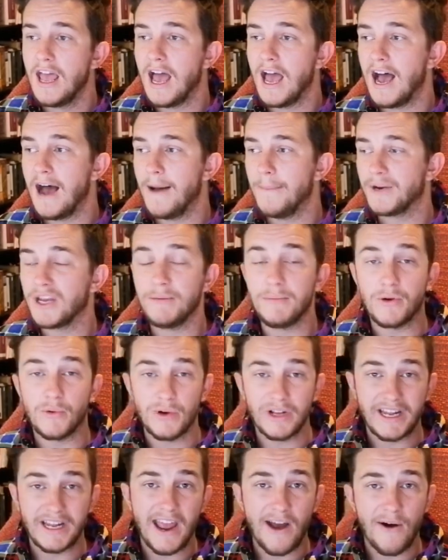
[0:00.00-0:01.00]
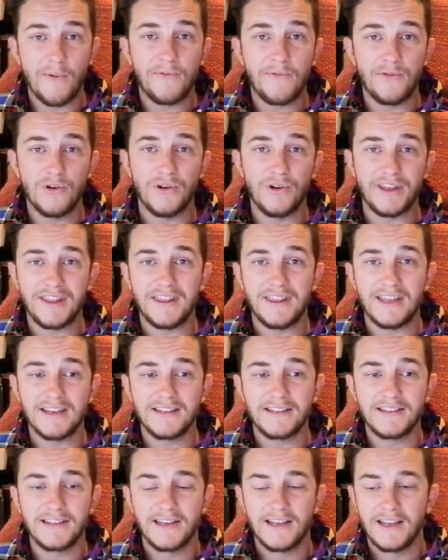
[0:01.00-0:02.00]
can be really helpful in
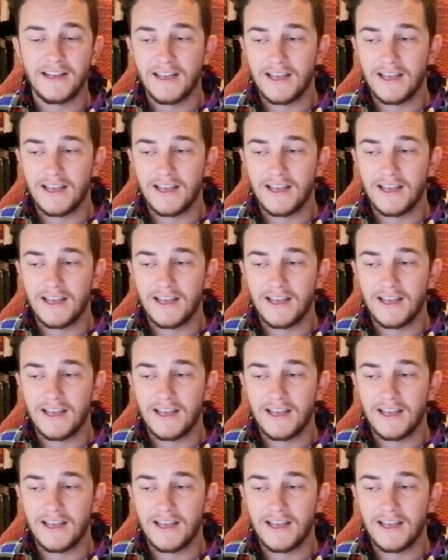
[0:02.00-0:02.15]
this.